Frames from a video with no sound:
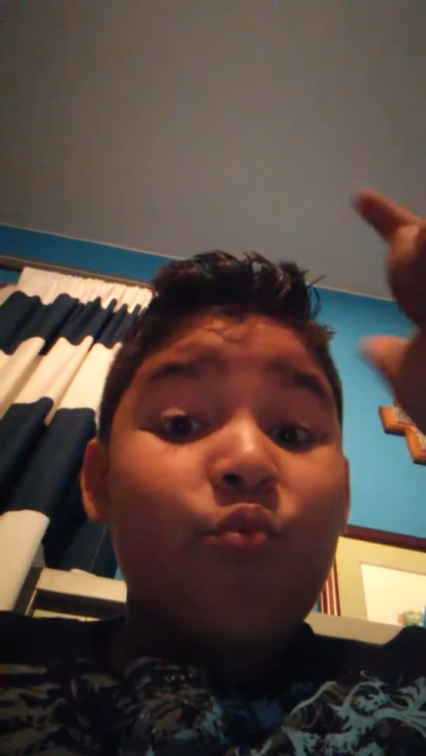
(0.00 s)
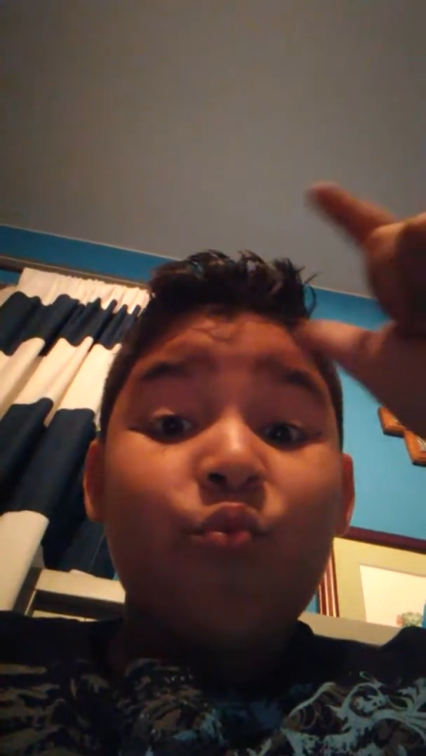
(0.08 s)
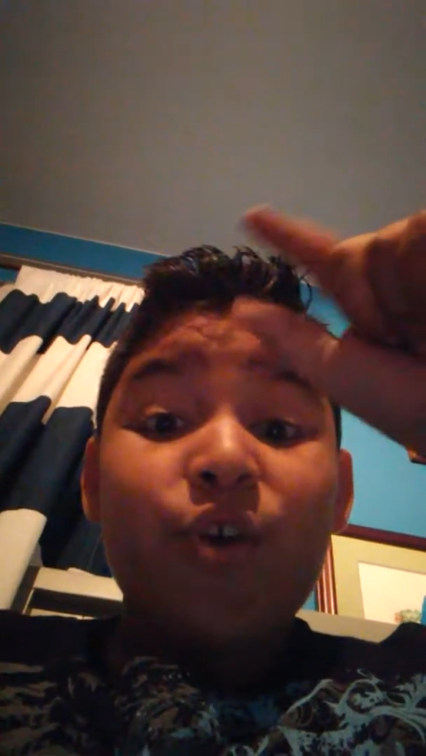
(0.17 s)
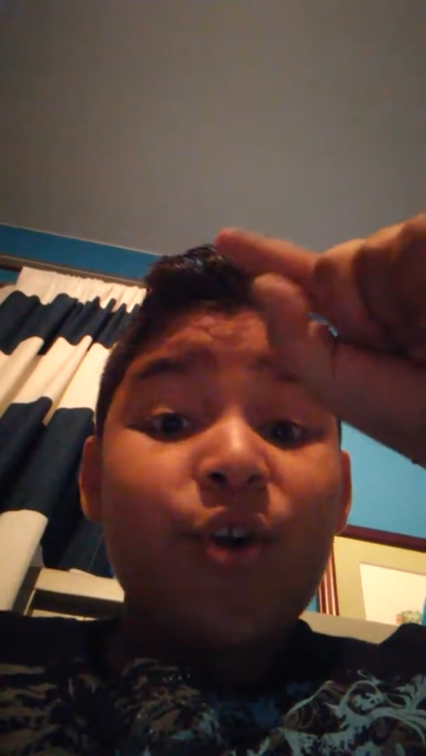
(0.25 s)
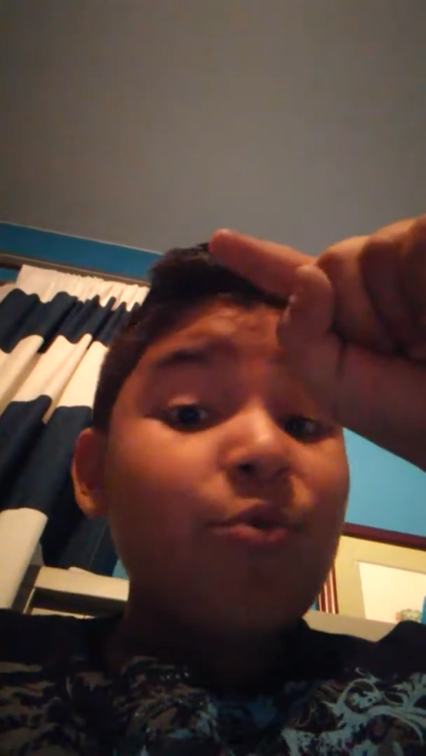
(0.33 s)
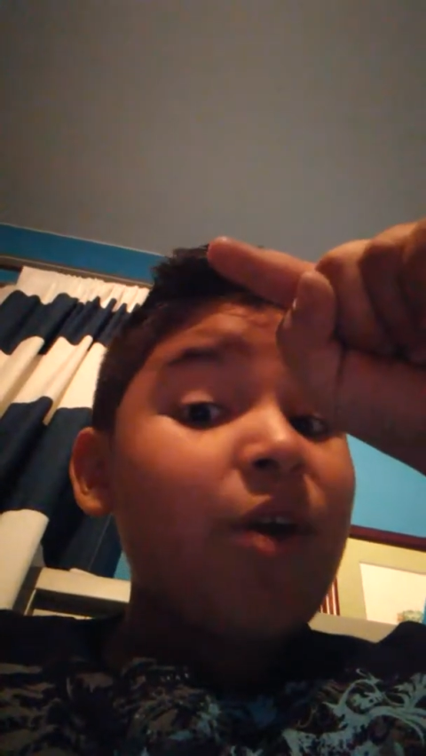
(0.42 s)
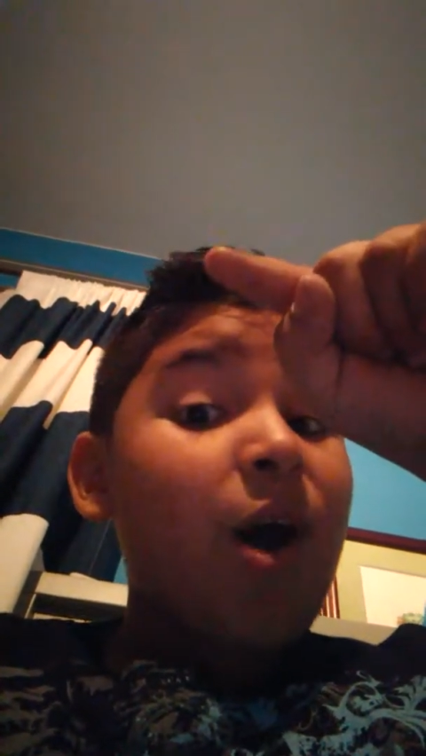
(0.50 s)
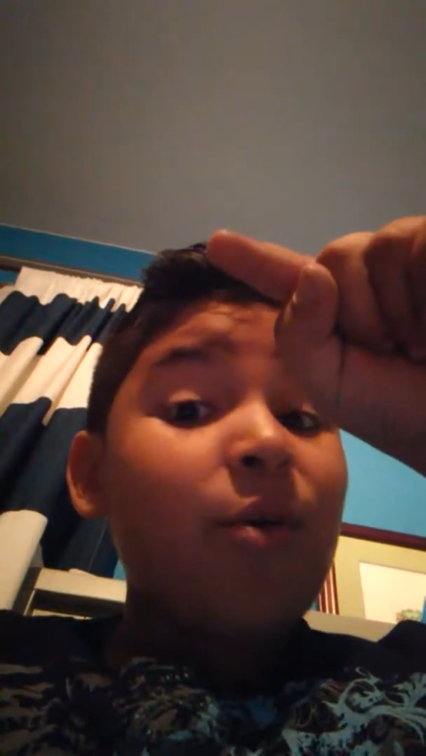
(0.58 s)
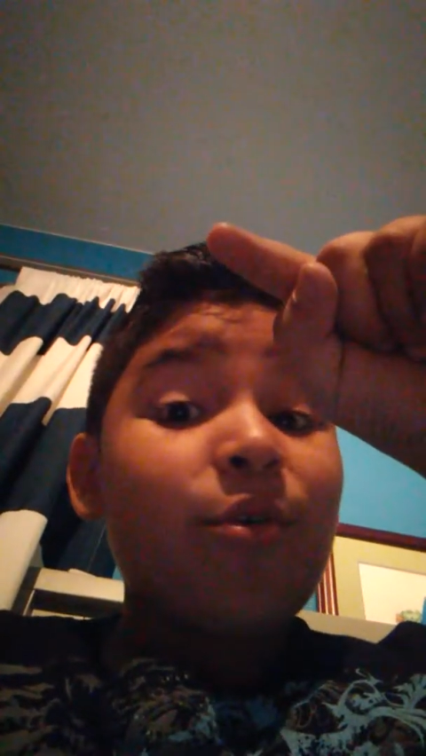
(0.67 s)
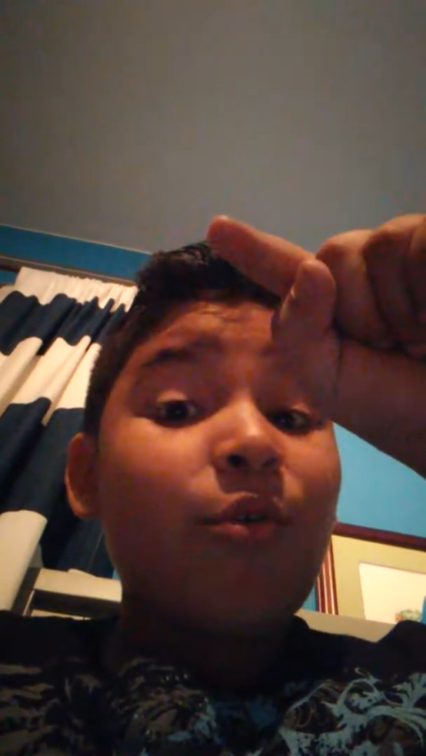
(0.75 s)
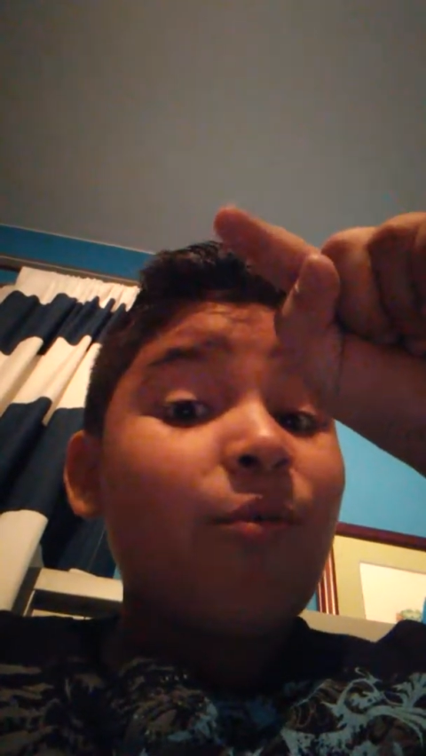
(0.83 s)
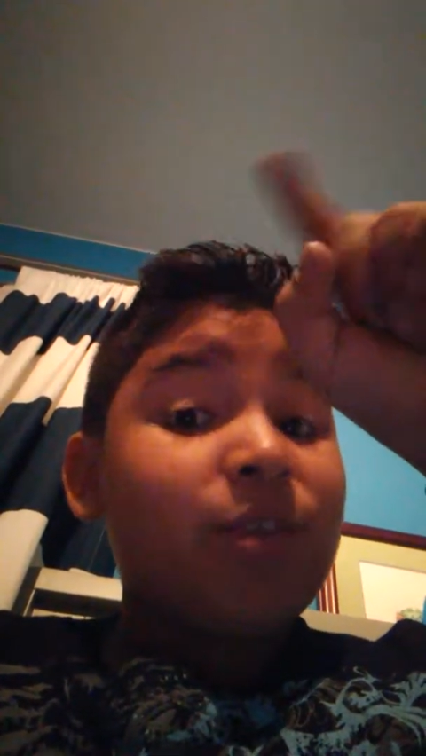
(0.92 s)
We do not
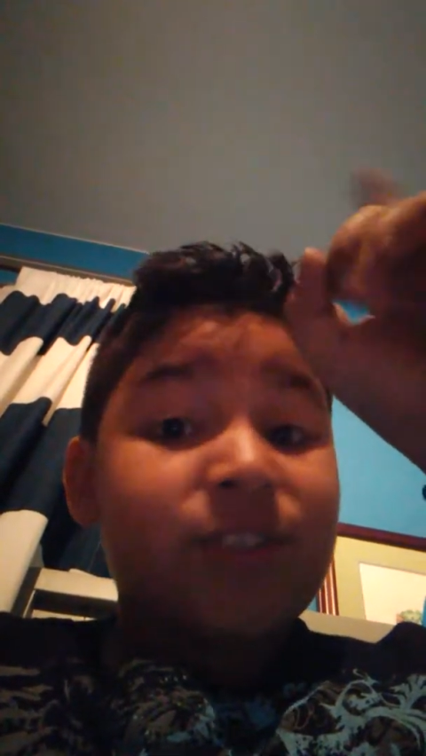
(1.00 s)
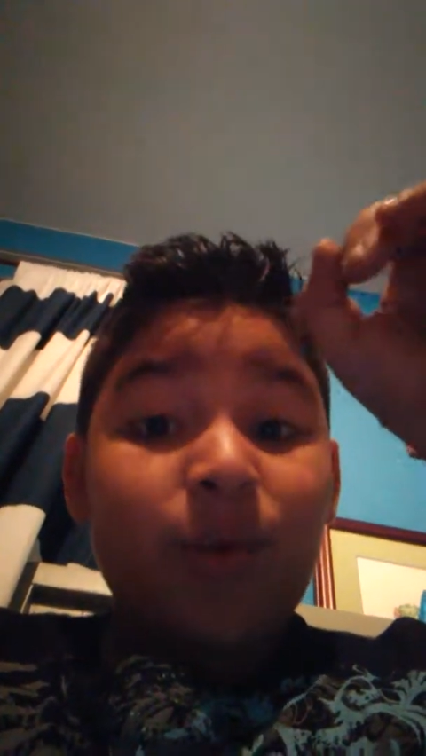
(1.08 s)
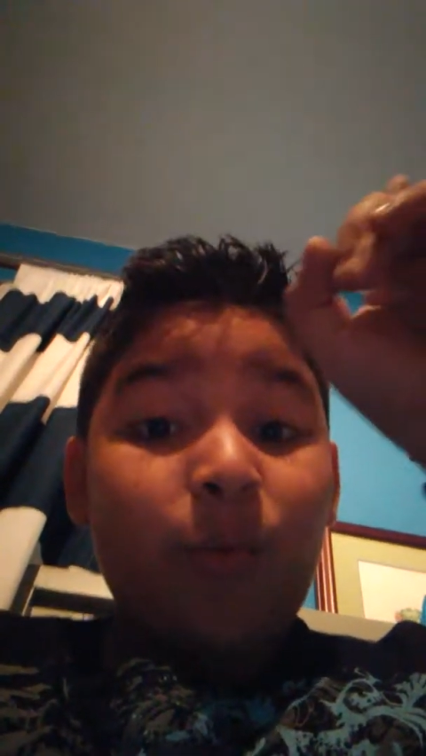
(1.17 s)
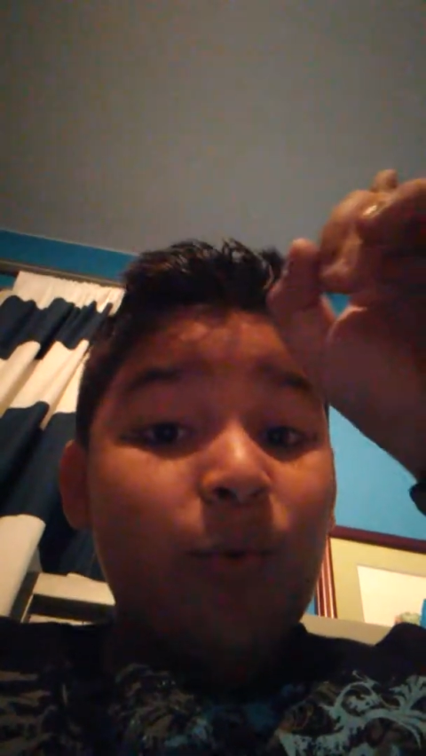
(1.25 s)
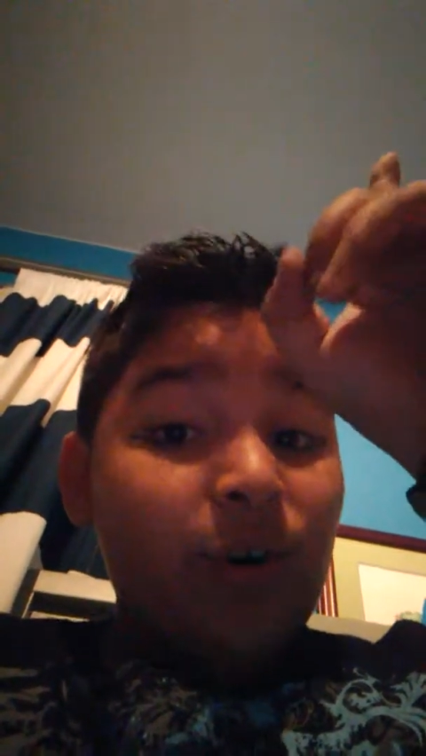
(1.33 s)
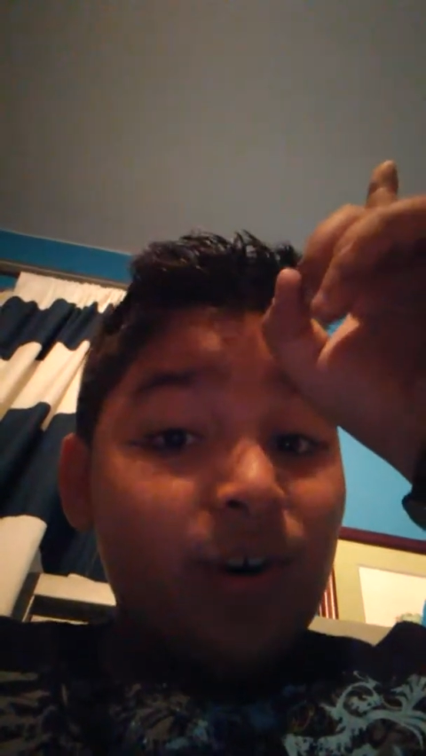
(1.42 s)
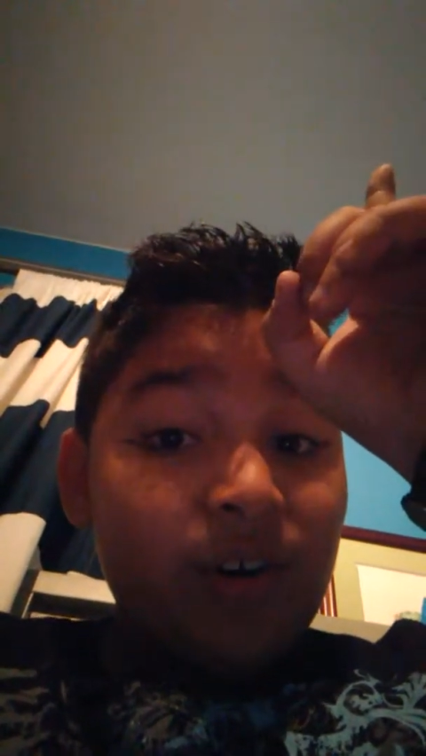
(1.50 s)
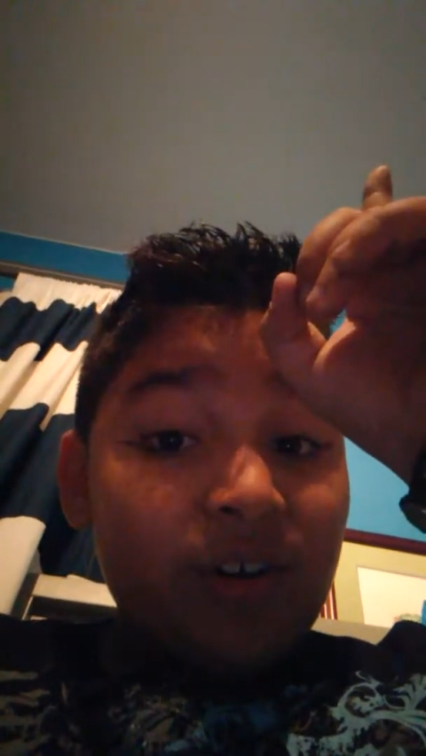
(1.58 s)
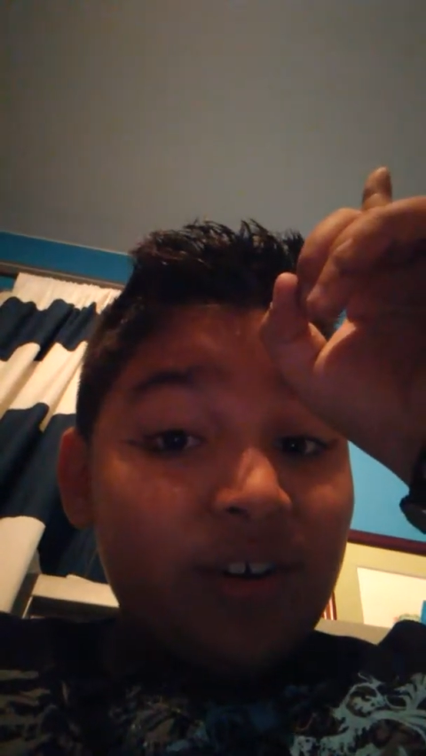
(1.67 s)
know what they were.